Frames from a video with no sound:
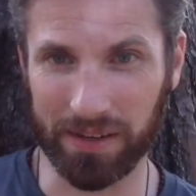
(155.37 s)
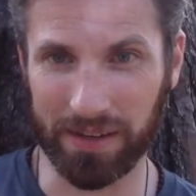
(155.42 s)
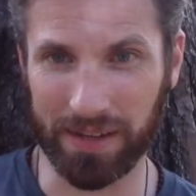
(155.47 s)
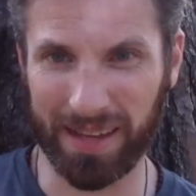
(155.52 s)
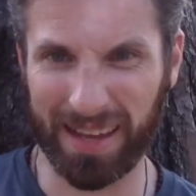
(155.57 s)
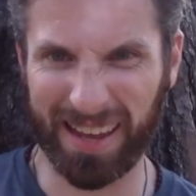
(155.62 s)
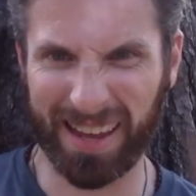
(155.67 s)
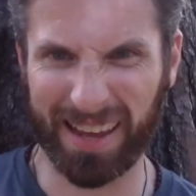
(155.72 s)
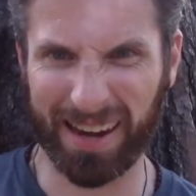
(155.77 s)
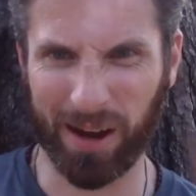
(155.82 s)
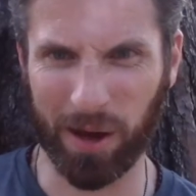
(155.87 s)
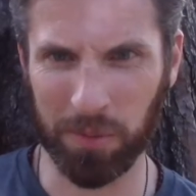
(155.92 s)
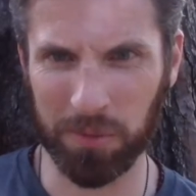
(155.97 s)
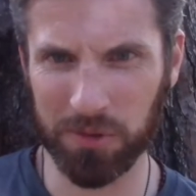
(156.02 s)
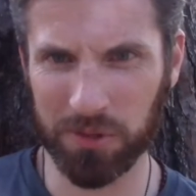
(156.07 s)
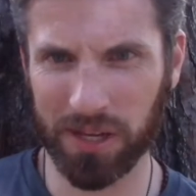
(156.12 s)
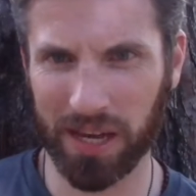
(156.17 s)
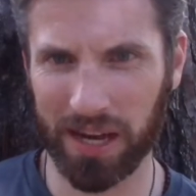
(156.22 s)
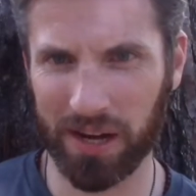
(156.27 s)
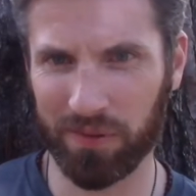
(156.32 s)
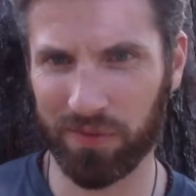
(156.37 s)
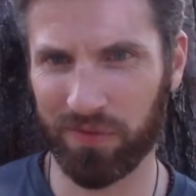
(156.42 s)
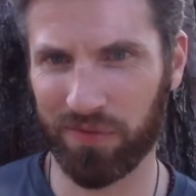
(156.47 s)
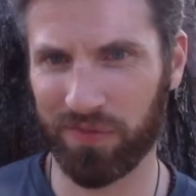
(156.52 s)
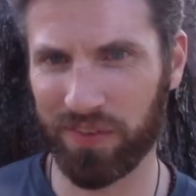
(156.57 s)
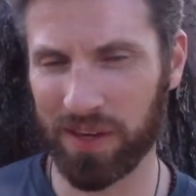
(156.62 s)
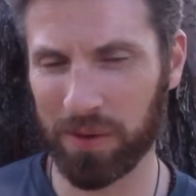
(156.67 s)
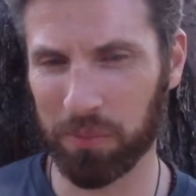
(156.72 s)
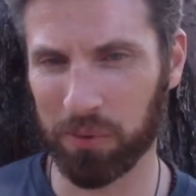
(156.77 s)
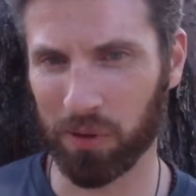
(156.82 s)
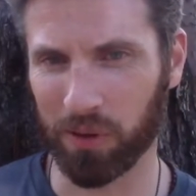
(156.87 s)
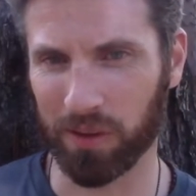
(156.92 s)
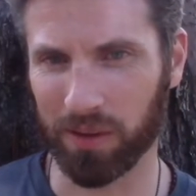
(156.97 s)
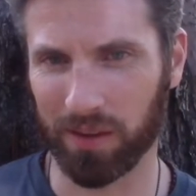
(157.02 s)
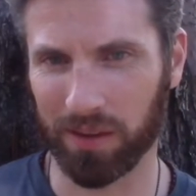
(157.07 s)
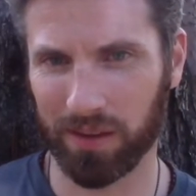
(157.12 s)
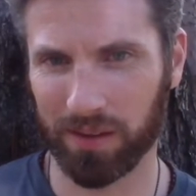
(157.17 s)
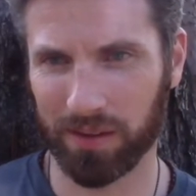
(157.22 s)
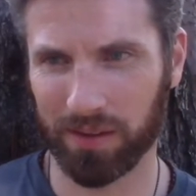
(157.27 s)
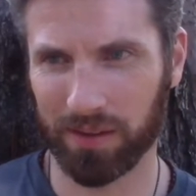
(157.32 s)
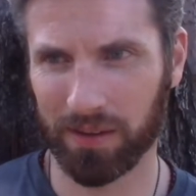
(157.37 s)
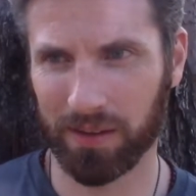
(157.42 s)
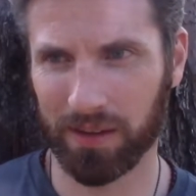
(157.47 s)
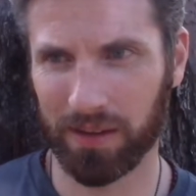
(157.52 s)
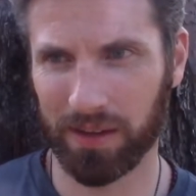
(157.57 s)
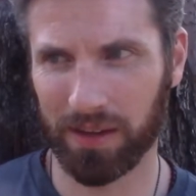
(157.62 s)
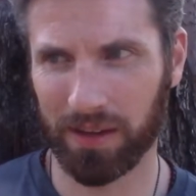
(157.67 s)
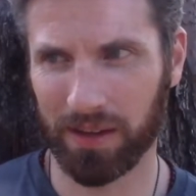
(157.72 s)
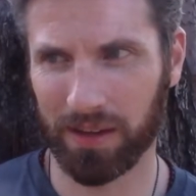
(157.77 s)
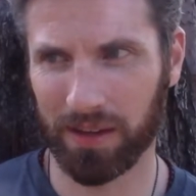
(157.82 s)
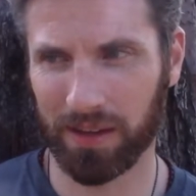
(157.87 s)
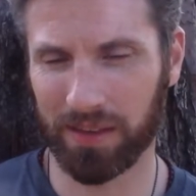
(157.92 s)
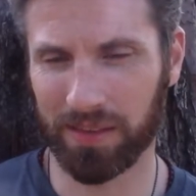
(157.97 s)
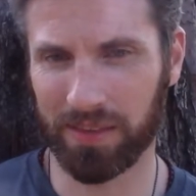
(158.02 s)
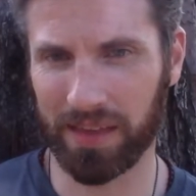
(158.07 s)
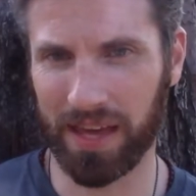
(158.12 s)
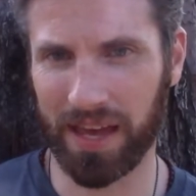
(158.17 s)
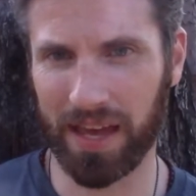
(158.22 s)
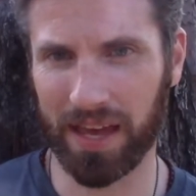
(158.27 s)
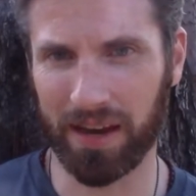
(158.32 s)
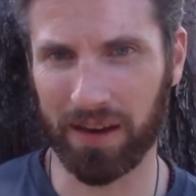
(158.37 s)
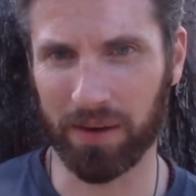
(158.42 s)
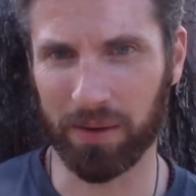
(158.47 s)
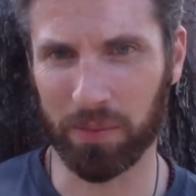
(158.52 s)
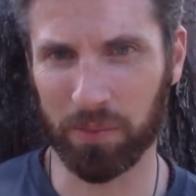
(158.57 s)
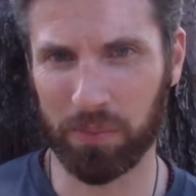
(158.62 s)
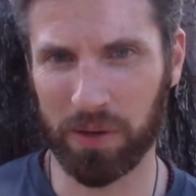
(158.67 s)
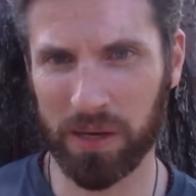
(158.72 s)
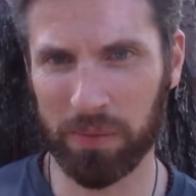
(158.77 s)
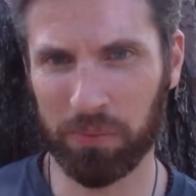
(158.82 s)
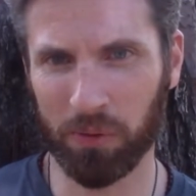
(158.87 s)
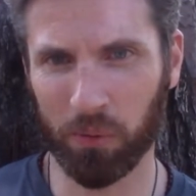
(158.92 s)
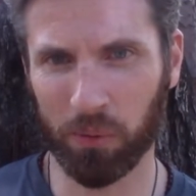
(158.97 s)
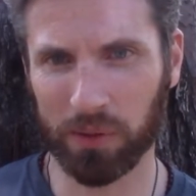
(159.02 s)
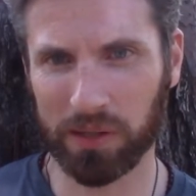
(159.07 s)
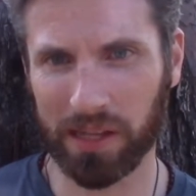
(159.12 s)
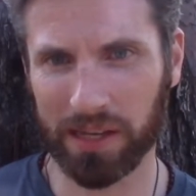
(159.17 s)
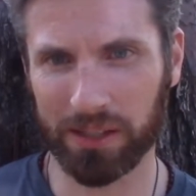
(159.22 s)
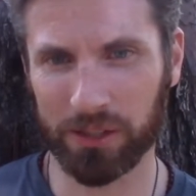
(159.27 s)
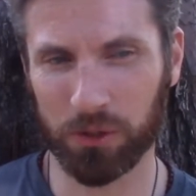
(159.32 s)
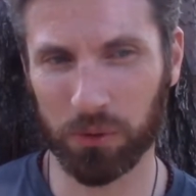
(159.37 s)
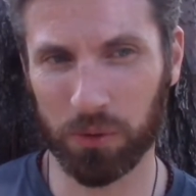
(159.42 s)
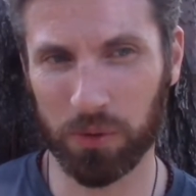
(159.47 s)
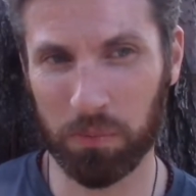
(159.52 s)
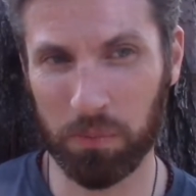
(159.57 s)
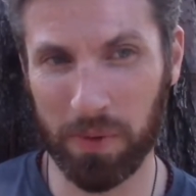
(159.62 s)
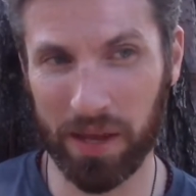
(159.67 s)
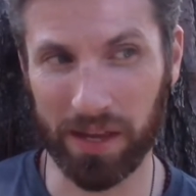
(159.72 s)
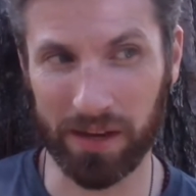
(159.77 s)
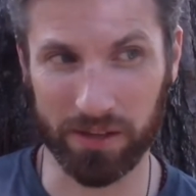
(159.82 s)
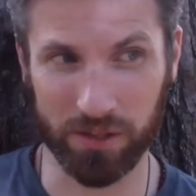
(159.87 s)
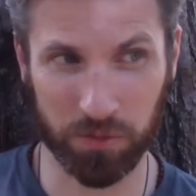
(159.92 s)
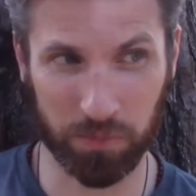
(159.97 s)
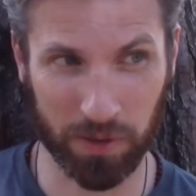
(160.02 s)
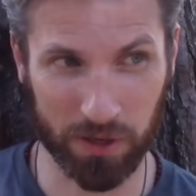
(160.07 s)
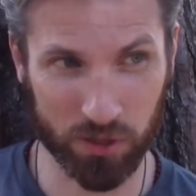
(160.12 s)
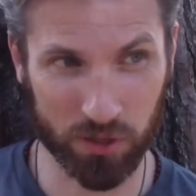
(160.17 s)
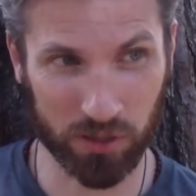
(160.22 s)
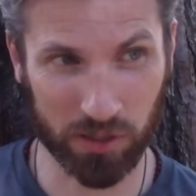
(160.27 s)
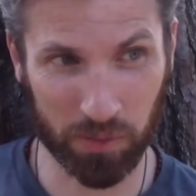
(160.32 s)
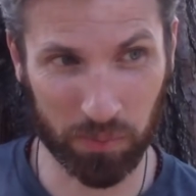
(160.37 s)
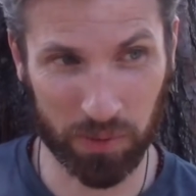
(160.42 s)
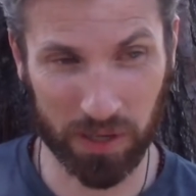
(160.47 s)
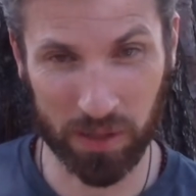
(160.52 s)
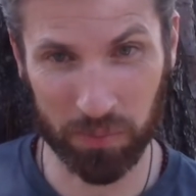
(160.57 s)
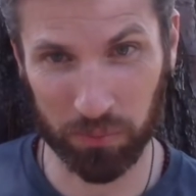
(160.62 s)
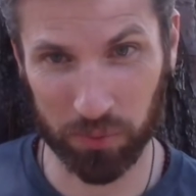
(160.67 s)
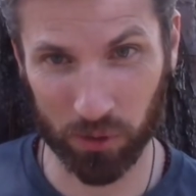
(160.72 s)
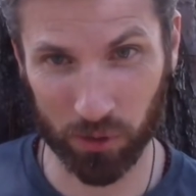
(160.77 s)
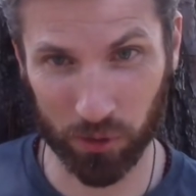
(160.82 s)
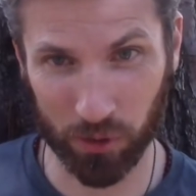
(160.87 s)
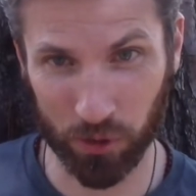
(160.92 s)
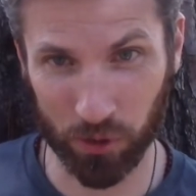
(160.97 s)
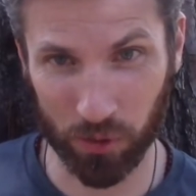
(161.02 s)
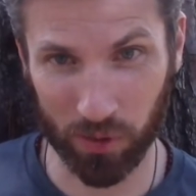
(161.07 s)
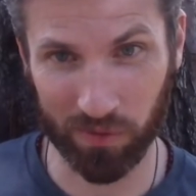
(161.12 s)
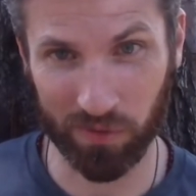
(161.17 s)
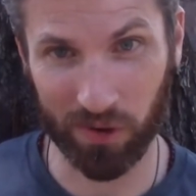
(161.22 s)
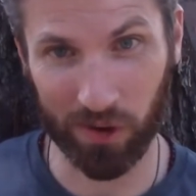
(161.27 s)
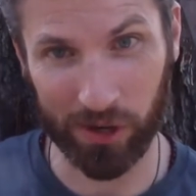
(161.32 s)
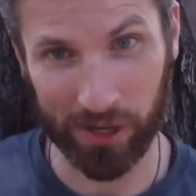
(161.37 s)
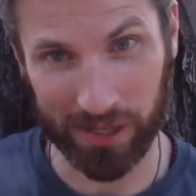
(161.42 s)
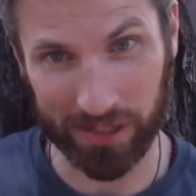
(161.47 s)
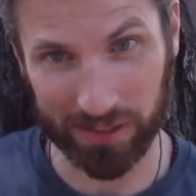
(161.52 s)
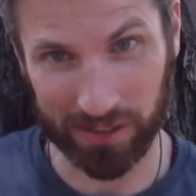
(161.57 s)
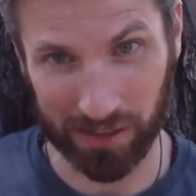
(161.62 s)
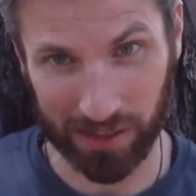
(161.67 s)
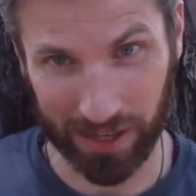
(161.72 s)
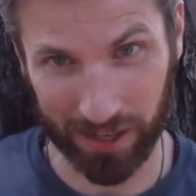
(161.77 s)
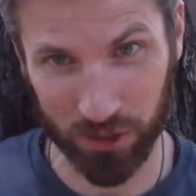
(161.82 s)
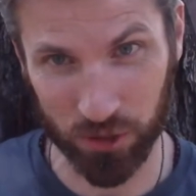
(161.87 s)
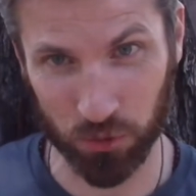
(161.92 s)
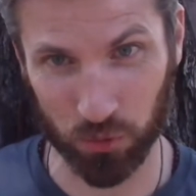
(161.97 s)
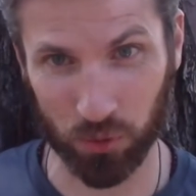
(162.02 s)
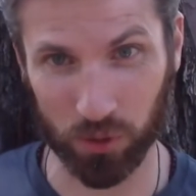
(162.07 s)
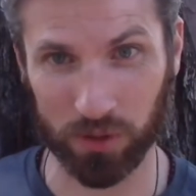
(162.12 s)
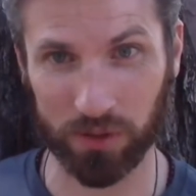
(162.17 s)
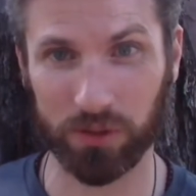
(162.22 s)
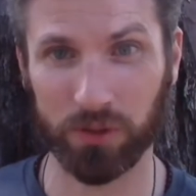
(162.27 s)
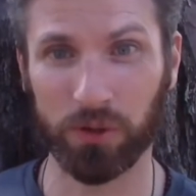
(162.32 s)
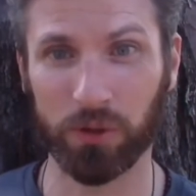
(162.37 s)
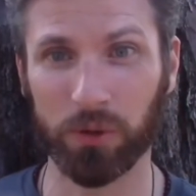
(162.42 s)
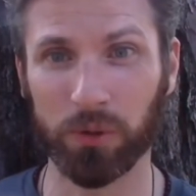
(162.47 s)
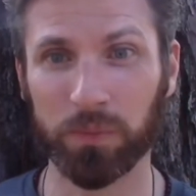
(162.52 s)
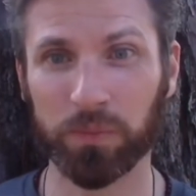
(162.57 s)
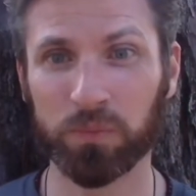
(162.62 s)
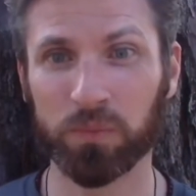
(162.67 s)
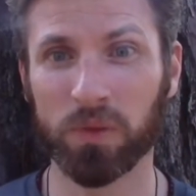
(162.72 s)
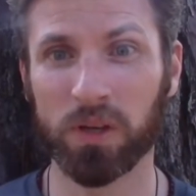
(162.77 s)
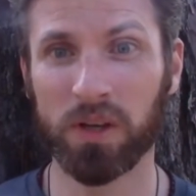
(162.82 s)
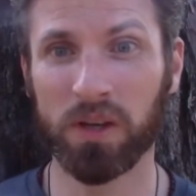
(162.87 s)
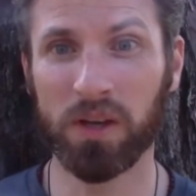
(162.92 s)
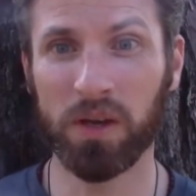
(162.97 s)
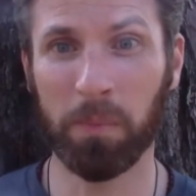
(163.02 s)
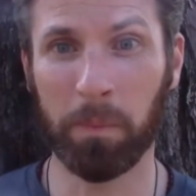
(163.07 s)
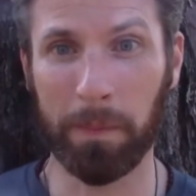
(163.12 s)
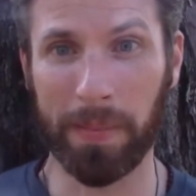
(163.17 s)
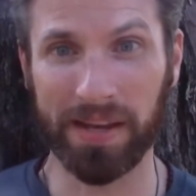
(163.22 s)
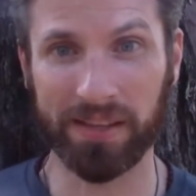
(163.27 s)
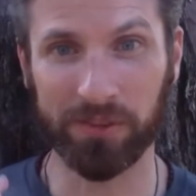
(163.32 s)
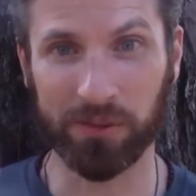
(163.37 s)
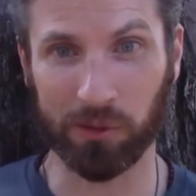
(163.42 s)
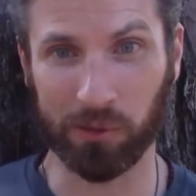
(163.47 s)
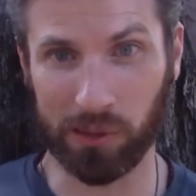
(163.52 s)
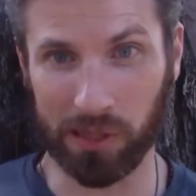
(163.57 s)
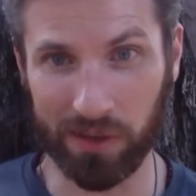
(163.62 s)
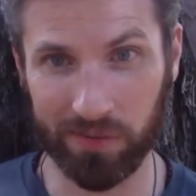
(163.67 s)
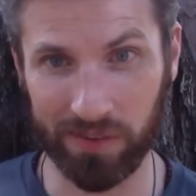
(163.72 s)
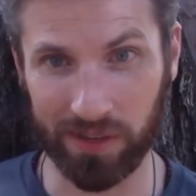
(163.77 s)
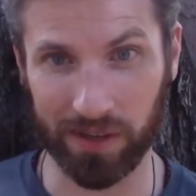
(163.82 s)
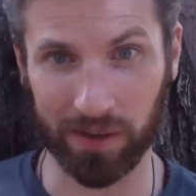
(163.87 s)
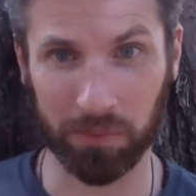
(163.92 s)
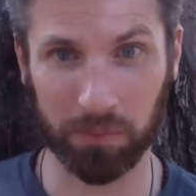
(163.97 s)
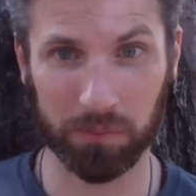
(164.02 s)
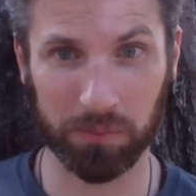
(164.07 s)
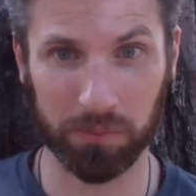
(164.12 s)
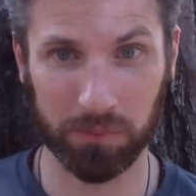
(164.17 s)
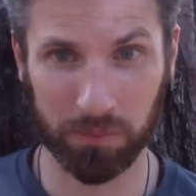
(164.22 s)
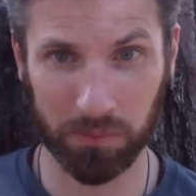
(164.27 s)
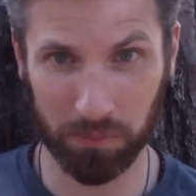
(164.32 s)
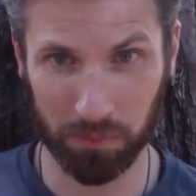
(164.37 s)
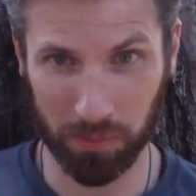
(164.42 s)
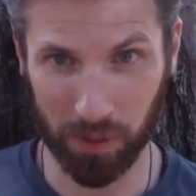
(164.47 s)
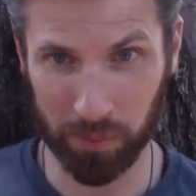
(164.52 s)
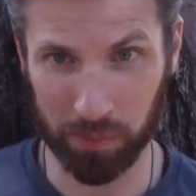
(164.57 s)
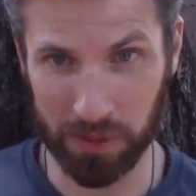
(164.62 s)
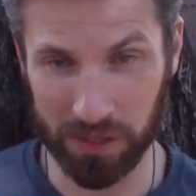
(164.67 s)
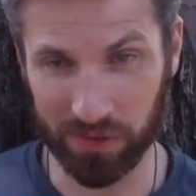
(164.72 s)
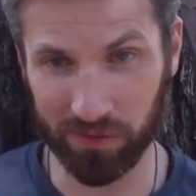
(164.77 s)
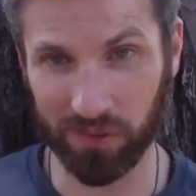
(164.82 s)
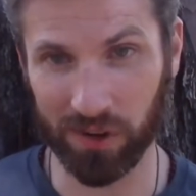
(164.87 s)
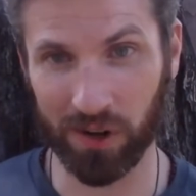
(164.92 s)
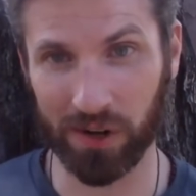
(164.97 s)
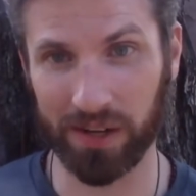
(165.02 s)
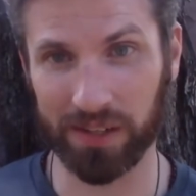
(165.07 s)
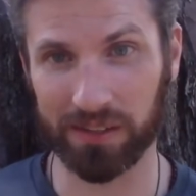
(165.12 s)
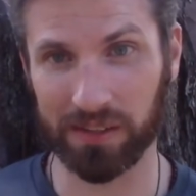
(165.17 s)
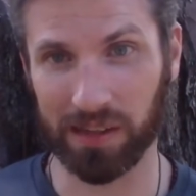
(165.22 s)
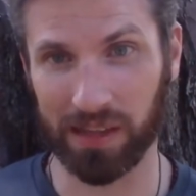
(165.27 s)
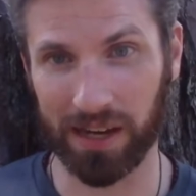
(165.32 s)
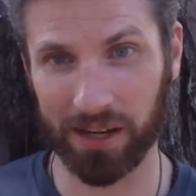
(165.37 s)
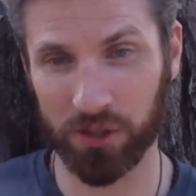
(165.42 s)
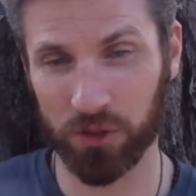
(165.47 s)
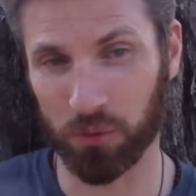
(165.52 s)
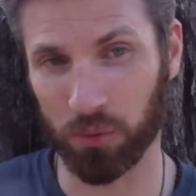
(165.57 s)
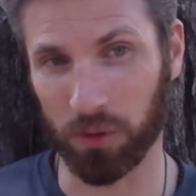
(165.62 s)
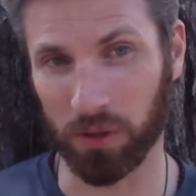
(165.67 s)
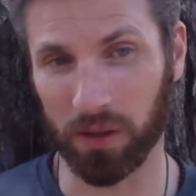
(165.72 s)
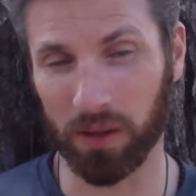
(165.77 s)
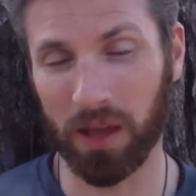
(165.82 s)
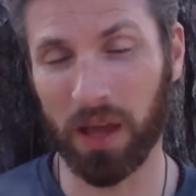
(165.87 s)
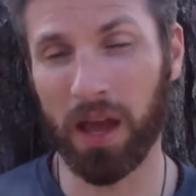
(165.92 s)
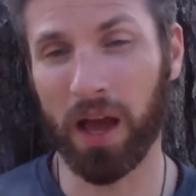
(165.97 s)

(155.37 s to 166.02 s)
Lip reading: and almost kind of feeble than people would like to admit, especially people who are very intellectual and who make their living by being very intellectual.